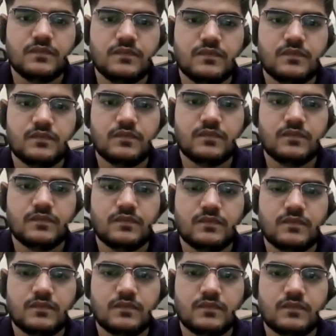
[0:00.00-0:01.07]

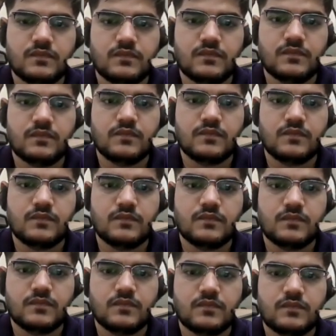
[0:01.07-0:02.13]

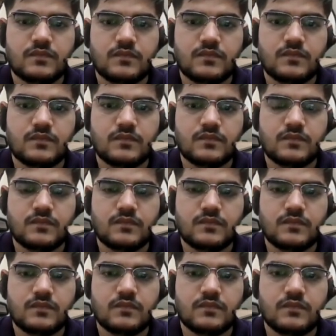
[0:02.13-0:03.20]

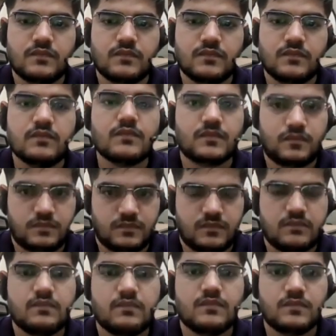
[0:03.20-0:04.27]

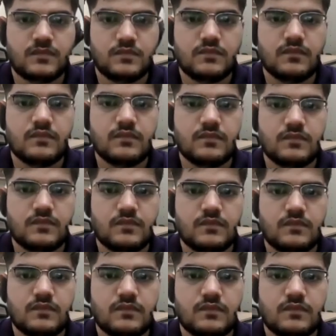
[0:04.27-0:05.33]

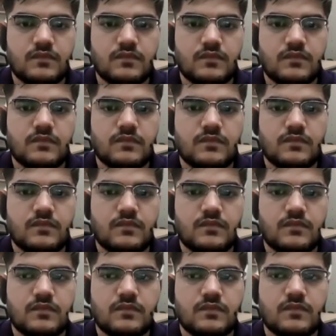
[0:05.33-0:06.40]

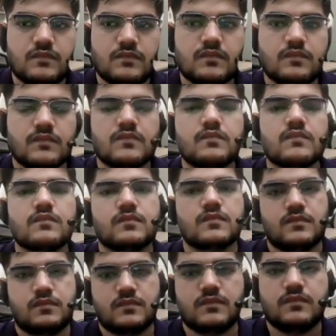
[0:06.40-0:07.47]

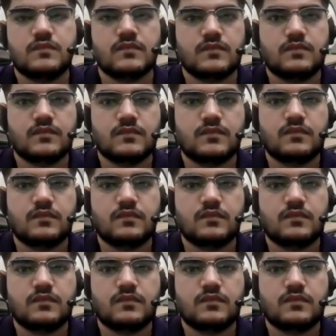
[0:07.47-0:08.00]
[no speech]